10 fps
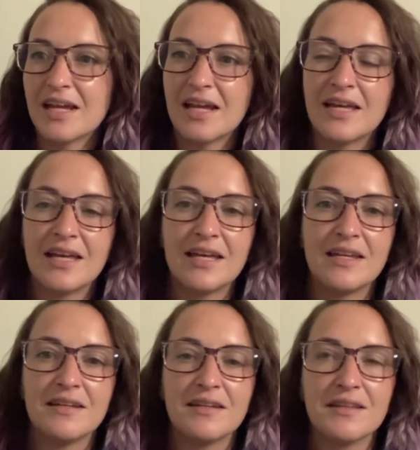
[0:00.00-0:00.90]

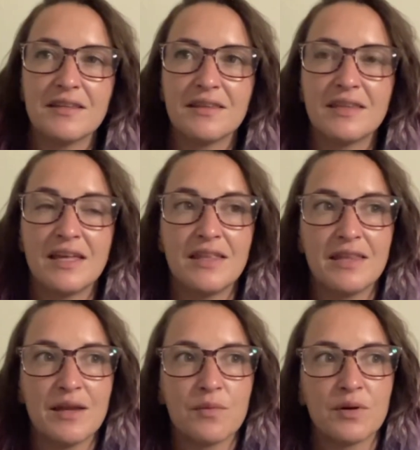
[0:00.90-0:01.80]
and then
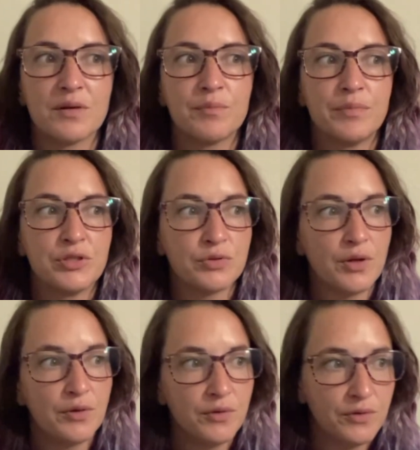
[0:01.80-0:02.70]
they were
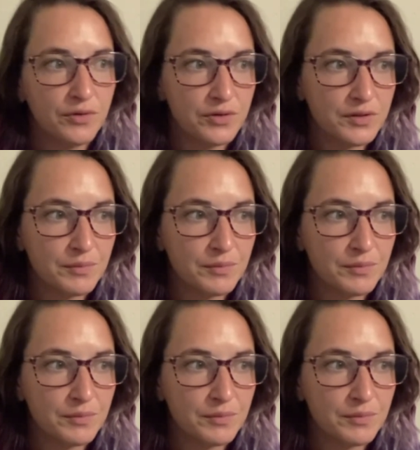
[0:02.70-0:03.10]
betrothed,